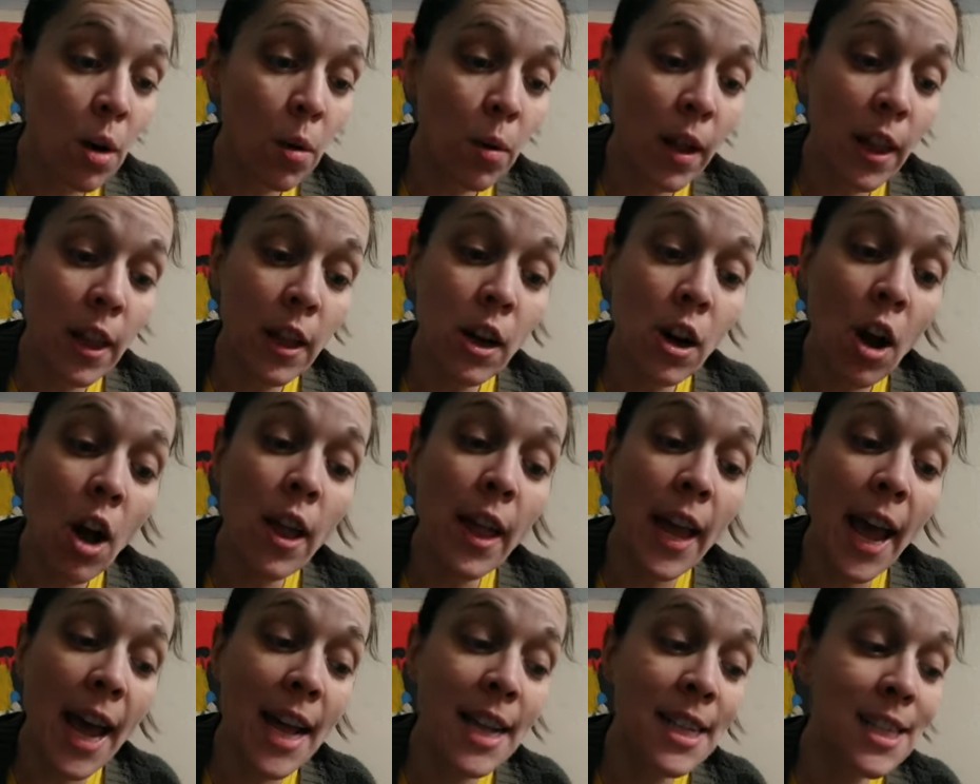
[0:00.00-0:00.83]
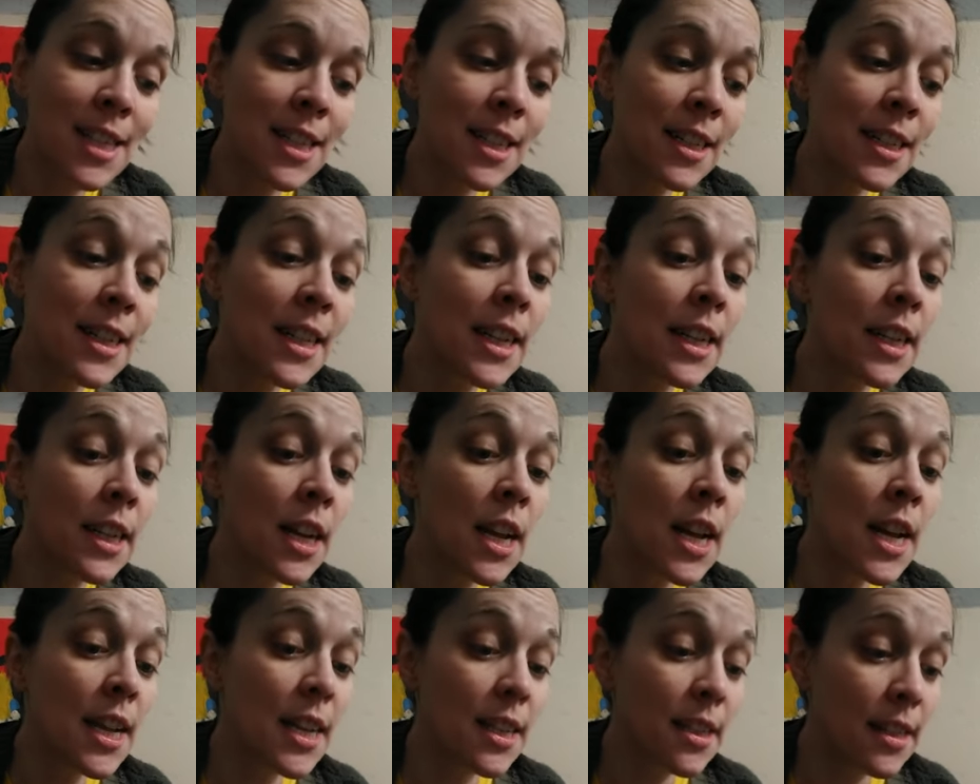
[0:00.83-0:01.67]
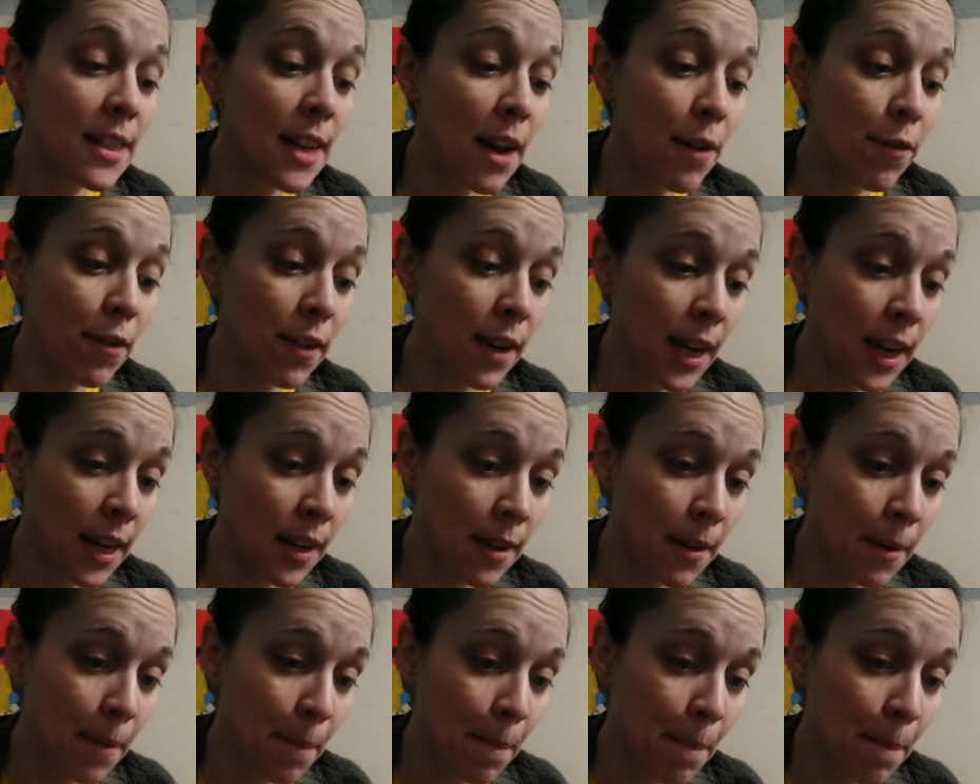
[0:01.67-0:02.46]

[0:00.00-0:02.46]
while on all hands the din is deafening.